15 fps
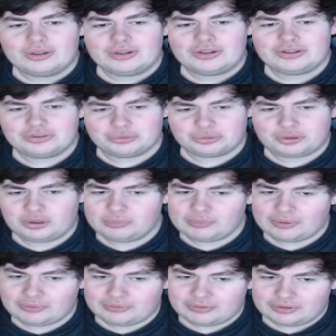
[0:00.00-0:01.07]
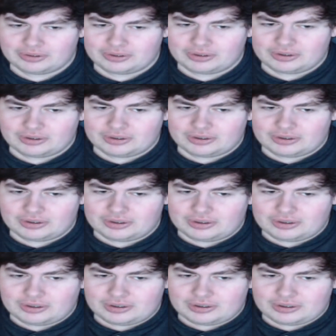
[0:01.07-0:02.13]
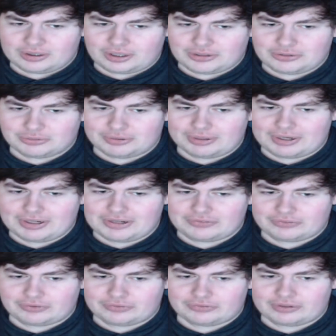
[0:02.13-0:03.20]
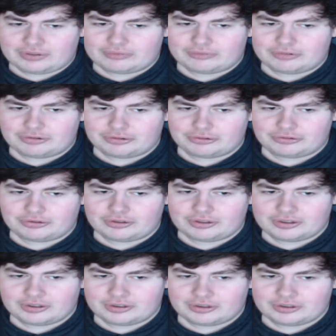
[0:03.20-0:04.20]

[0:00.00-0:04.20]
Shirakumo, can't you get any sense out of what you're saying?